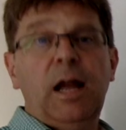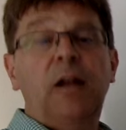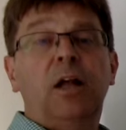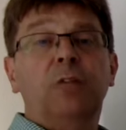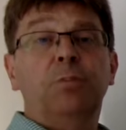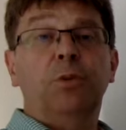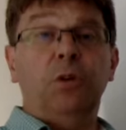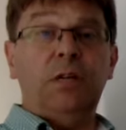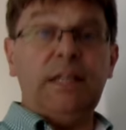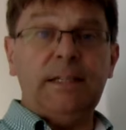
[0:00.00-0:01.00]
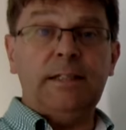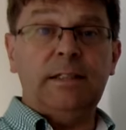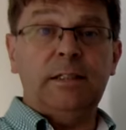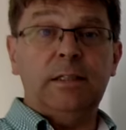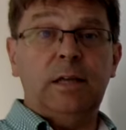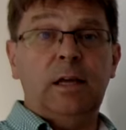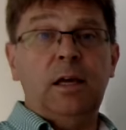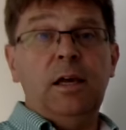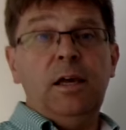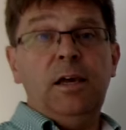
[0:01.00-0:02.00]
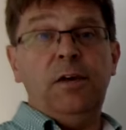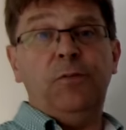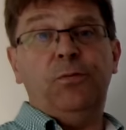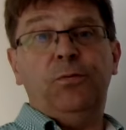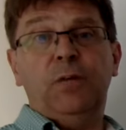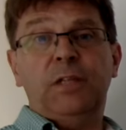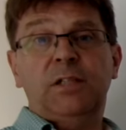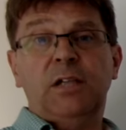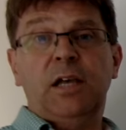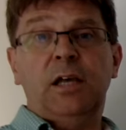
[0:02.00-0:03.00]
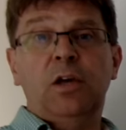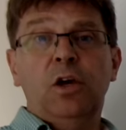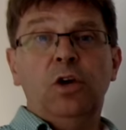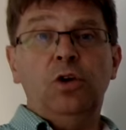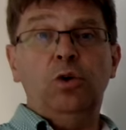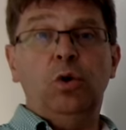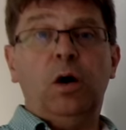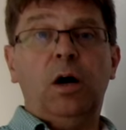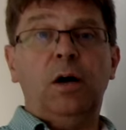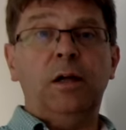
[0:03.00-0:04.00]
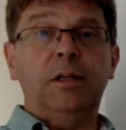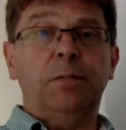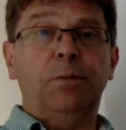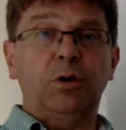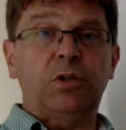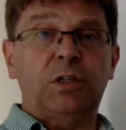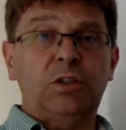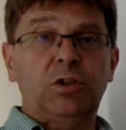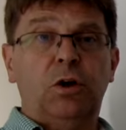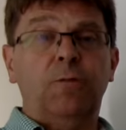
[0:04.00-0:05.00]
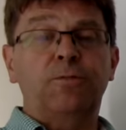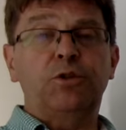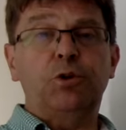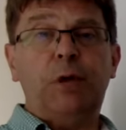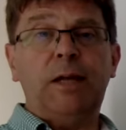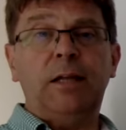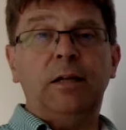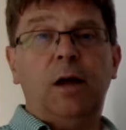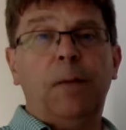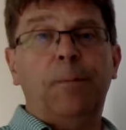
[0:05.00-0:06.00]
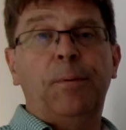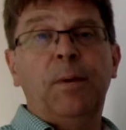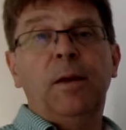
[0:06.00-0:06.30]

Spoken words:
last but not least, if, let's say, you are in the process of training up